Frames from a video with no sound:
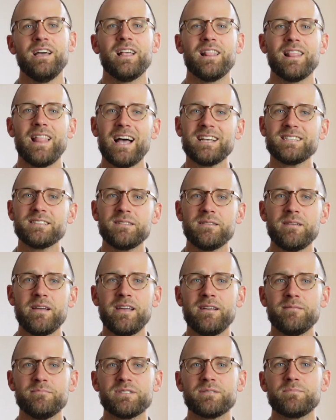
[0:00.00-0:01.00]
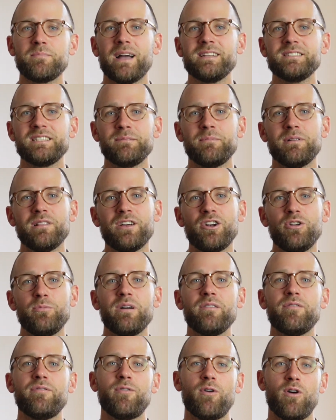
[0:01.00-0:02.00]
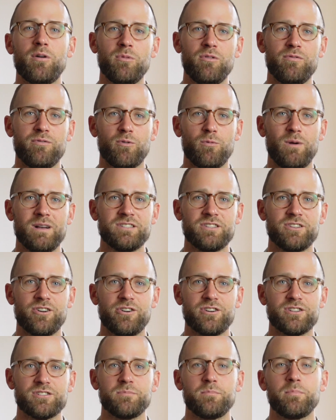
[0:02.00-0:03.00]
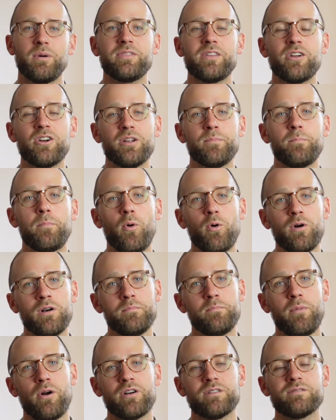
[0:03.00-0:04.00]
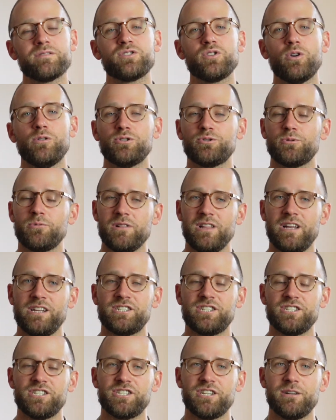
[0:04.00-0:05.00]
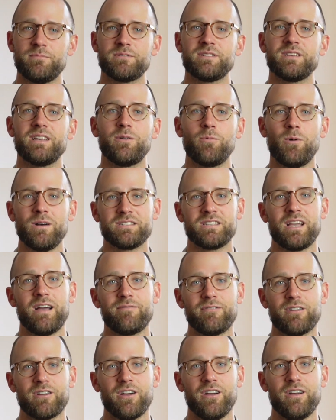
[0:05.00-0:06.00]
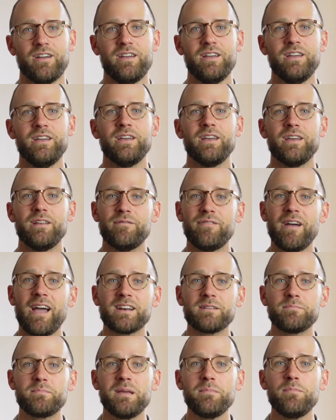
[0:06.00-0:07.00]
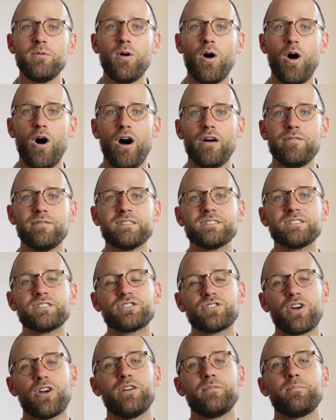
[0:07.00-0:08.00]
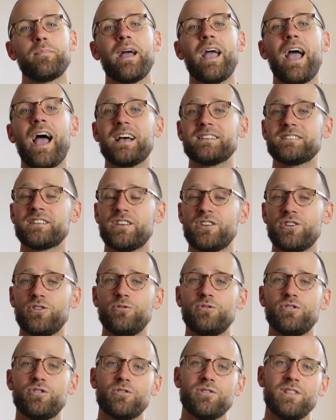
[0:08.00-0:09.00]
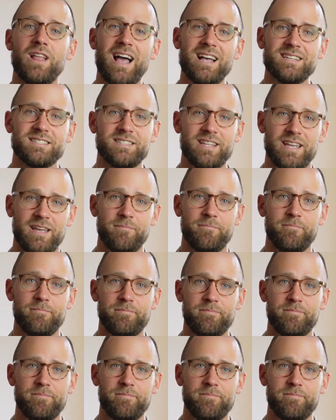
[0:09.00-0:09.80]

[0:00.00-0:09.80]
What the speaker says: Last names might seem a little bit formal for Westerners, but they're an important part of social relationships in West Africa. In fact, people often start by asking you your last name.